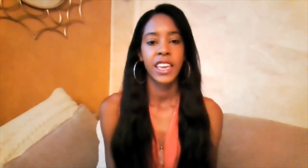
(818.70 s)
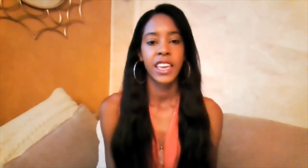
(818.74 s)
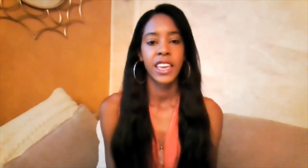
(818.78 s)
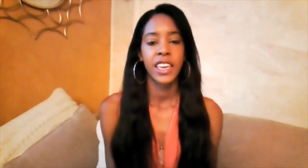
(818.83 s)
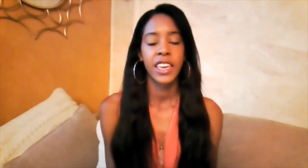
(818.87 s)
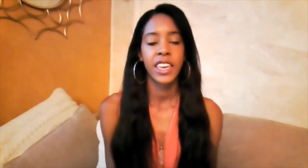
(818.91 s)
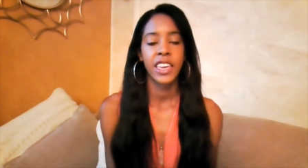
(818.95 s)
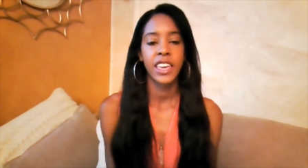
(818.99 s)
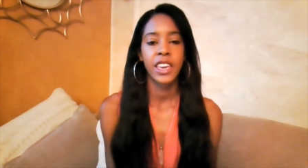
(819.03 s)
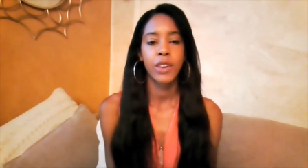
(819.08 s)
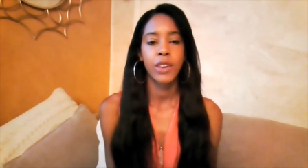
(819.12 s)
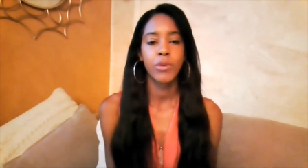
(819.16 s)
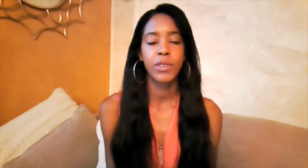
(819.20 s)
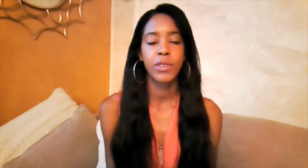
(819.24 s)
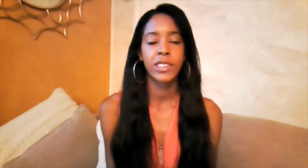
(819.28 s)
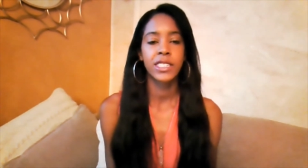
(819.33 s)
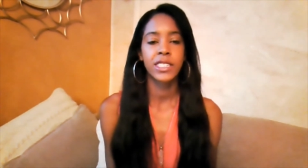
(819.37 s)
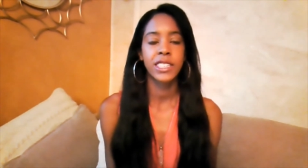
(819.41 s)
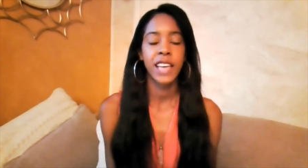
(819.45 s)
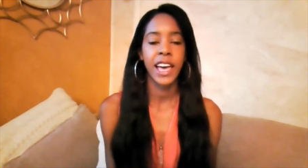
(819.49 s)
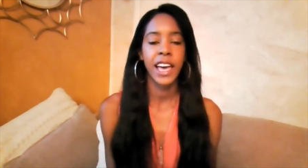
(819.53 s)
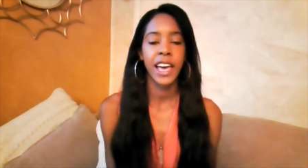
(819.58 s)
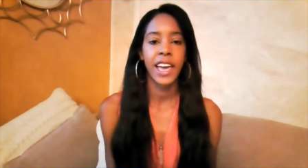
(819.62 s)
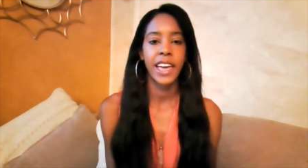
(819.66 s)
he
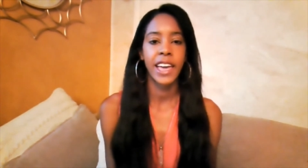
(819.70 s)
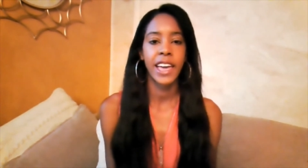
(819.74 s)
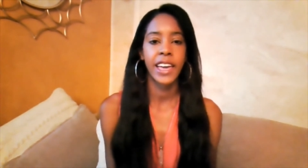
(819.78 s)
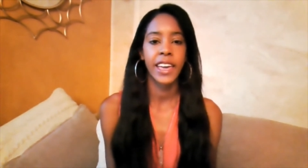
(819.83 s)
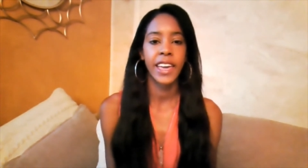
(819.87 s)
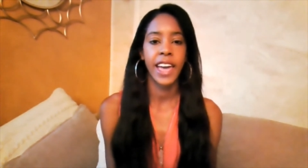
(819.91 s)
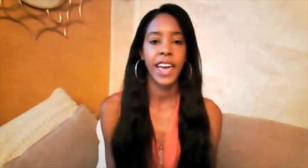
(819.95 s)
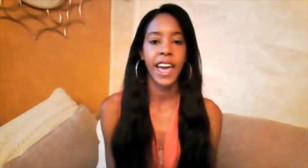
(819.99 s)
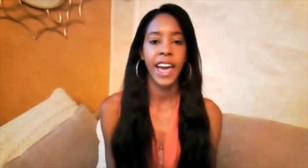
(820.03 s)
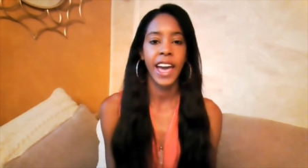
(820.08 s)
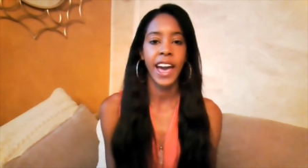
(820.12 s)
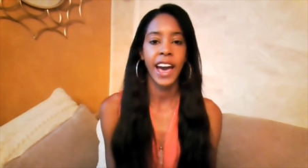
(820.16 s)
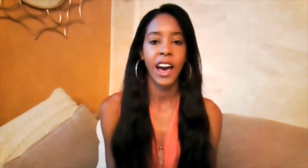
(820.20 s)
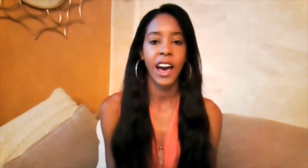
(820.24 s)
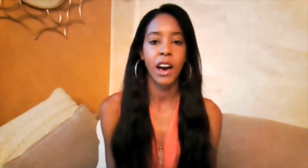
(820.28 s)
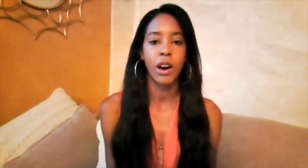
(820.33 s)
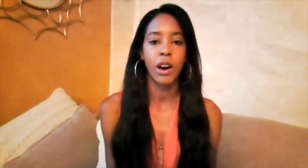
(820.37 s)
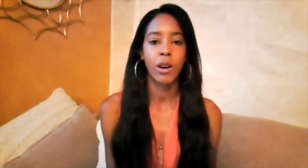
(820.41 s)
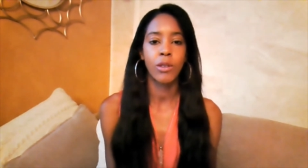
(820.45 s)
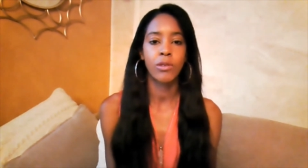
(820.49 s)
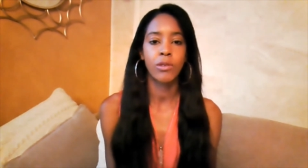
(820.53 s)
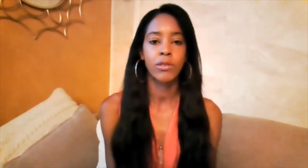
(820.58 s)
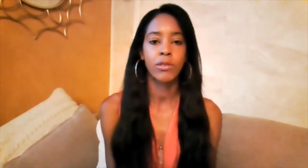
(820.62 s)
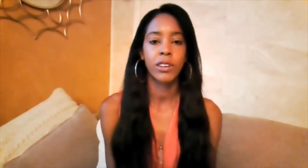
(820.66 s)
was saying
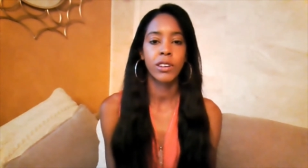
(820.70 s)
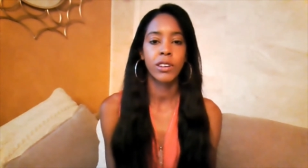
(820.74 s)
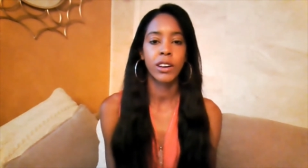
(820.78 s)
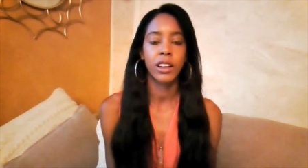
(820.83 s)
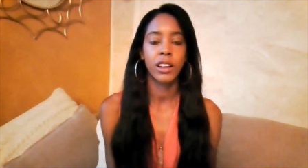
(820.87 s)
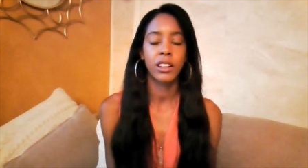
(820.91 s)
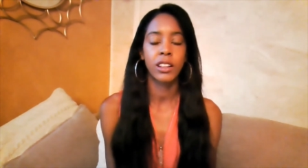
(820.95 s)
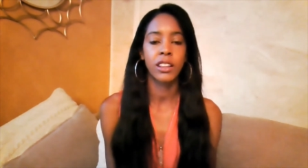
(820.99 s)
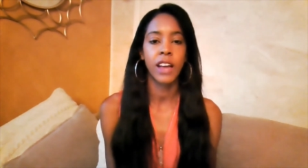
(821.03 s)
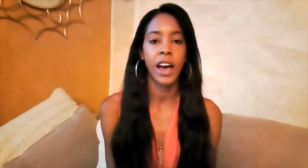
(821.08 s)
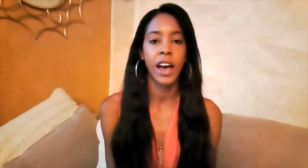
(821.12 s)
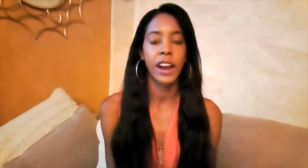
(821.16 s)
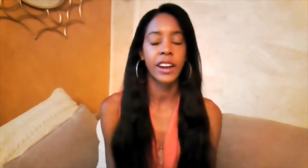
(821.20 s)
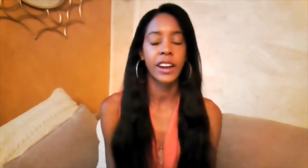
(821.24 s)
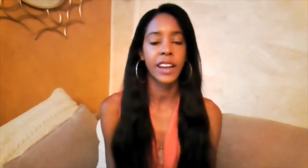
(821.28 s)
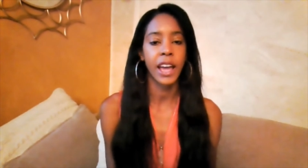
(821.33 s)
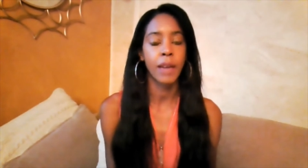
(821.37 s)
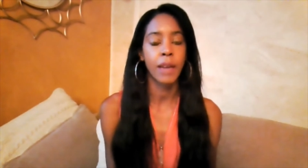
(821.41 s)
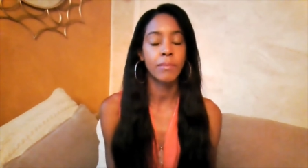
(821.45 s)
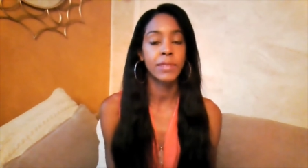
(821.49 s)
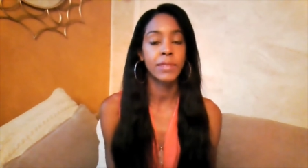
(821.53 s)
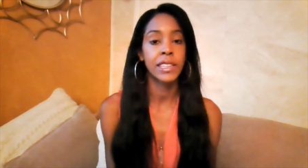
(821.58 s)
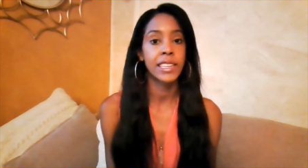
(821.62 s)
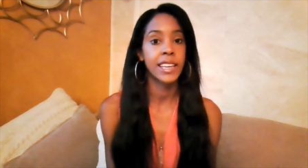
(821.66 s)
how a lot of
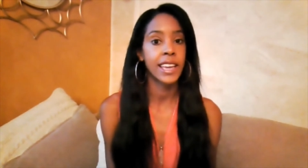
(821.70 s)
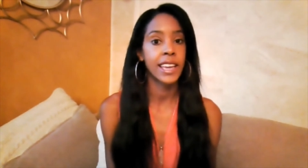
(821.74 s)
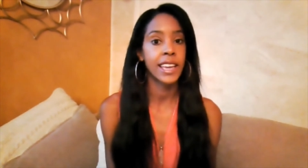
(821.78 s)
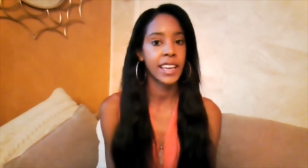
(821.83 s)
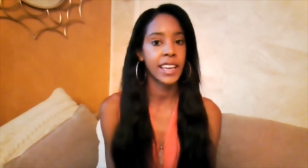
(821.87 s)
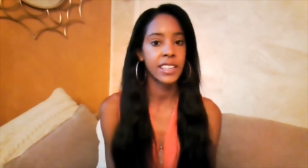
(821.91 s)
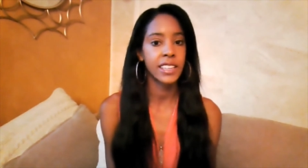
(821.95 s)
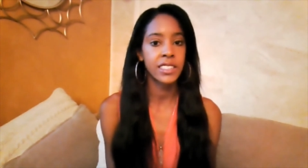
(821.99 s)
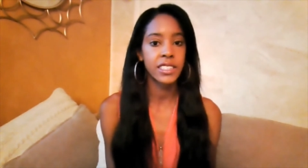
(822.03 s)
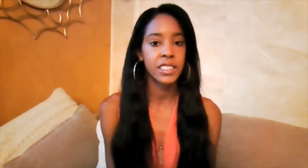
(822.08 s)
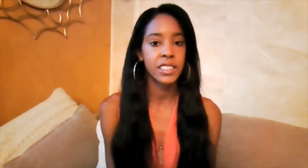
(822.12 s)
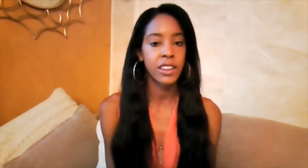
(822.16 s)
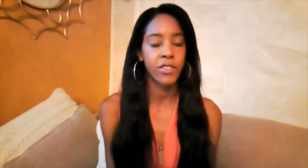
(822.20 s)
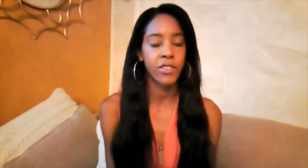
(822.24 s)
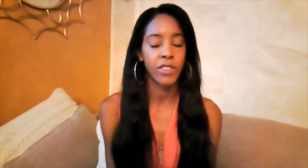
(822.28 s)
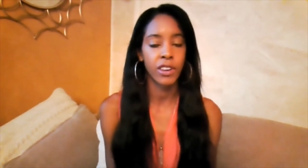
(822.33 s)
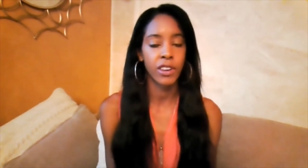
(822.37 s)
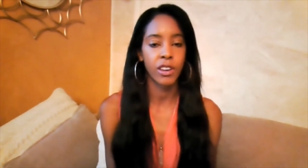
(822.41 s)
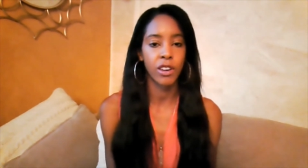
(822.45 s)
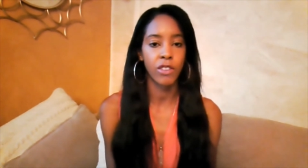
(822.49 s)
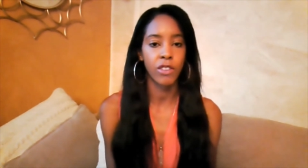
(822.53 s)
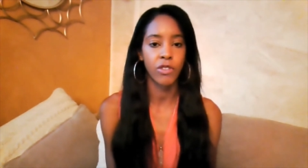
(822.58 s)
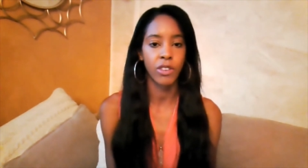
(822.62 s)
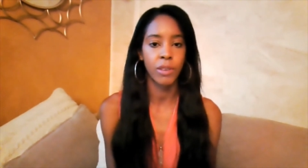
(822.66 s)
times it is
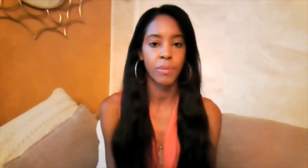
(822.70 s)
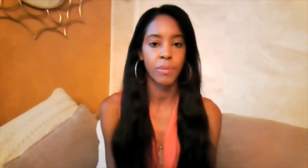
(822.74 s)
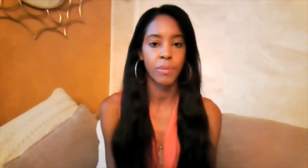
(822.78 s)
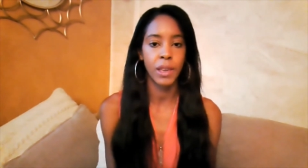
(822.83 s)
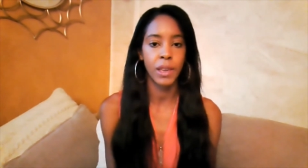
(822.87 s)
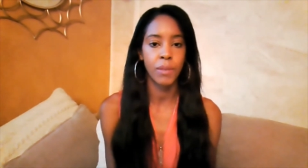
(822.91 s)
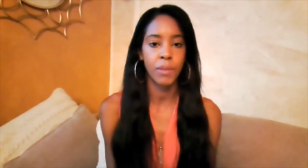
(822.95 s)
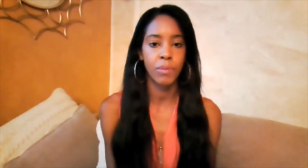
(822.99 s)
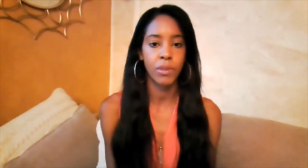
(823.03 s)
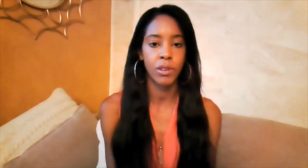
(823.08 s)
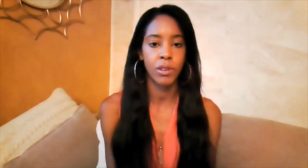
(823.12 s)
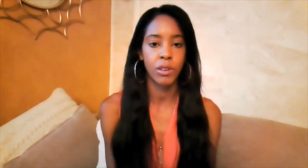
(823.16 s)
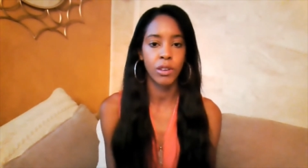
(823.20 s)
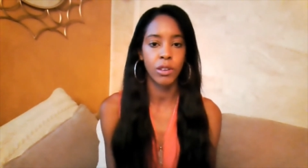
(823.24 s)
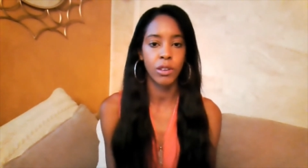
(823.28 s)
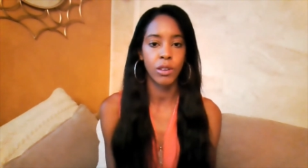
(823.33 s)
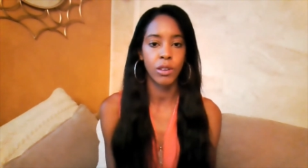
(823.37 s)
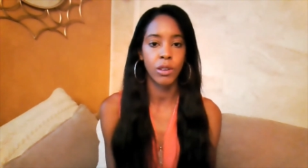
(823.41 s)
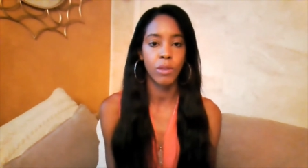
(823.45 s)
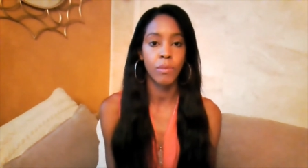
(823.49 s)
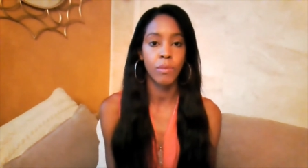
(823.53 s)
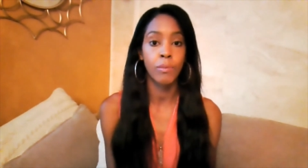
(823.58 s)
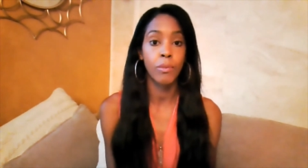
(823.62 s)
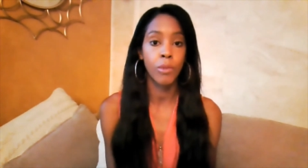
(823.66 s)
difficult for
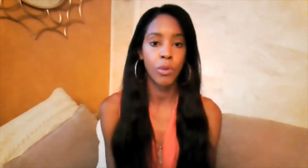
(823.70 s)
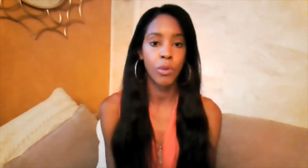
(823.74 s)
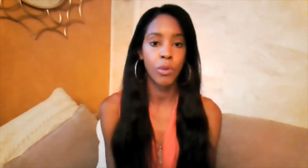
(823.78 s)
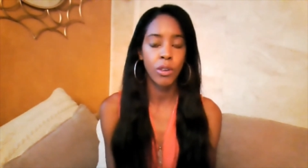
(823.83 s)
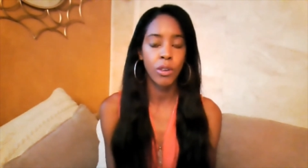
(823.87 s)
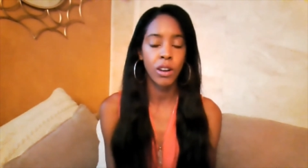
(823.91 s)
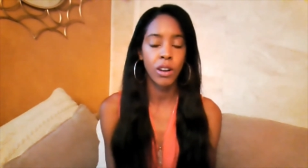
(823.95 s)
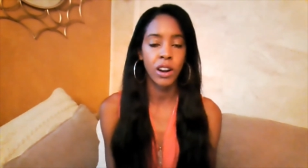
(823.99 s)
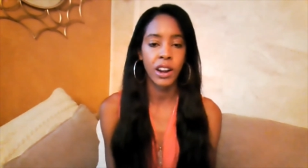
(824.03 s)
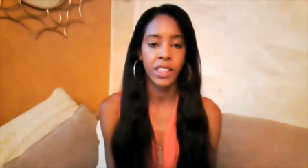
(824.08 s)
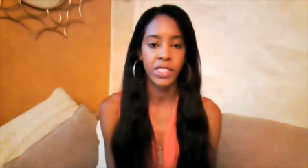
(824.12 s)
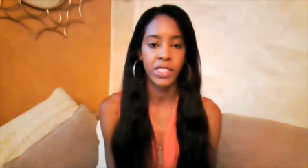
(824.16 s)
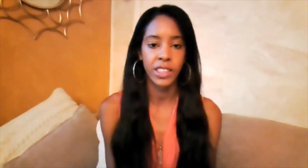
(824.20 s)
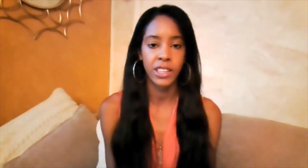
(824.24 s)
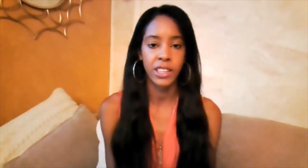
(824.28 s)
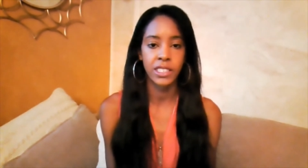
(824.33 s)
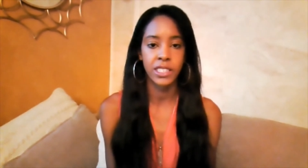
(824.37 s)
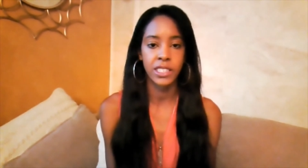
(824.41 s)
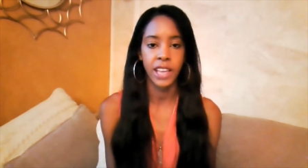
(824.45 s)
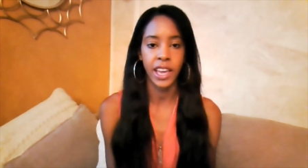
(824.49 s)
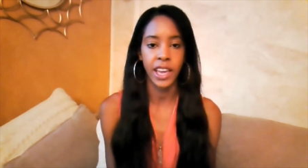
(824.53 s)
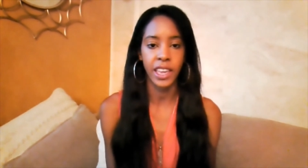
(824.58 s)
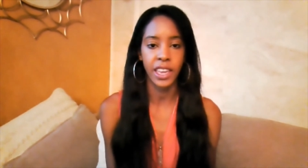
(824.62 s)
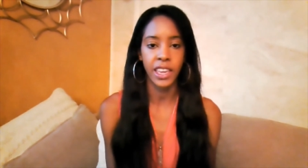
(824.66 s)
people more in the
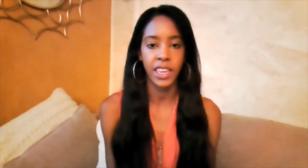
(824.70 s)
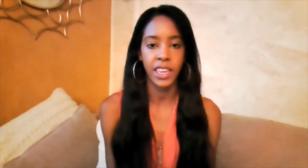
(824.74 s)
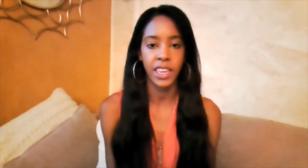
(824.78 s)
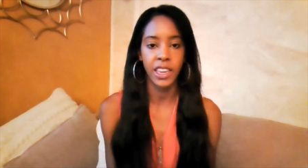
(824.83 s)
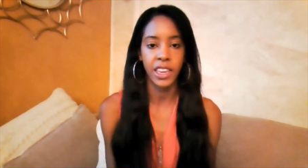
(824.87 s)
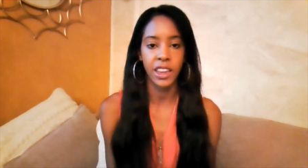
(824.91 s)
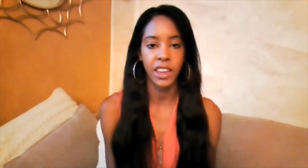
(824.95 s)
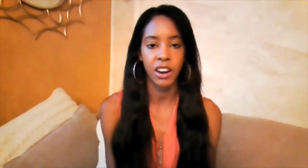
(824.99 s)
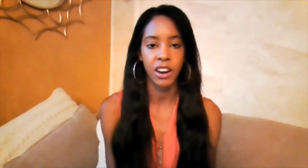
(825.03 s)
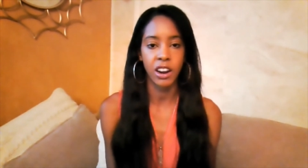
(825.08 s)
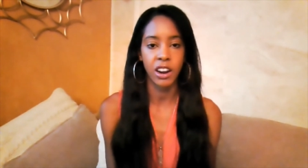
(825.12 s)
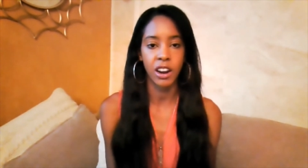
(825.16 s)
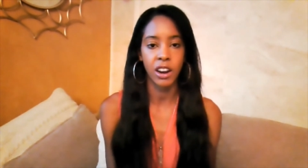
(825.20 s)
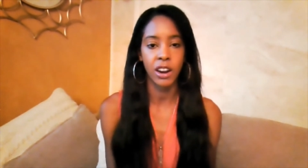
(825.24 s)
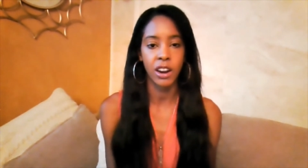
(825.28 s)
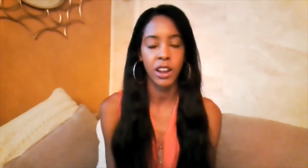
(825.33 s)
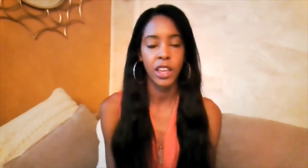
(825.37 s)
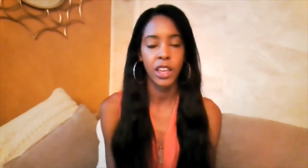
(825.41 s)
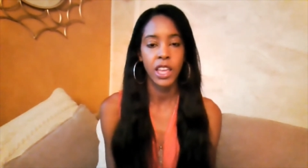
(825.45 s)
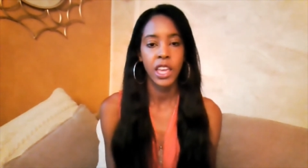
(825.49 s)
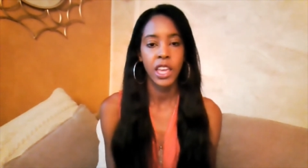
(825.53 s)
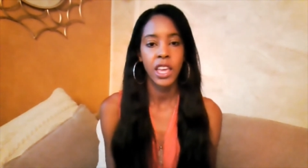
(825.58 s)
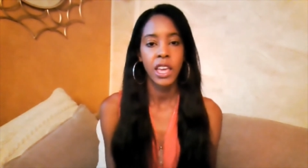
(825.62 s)
second year,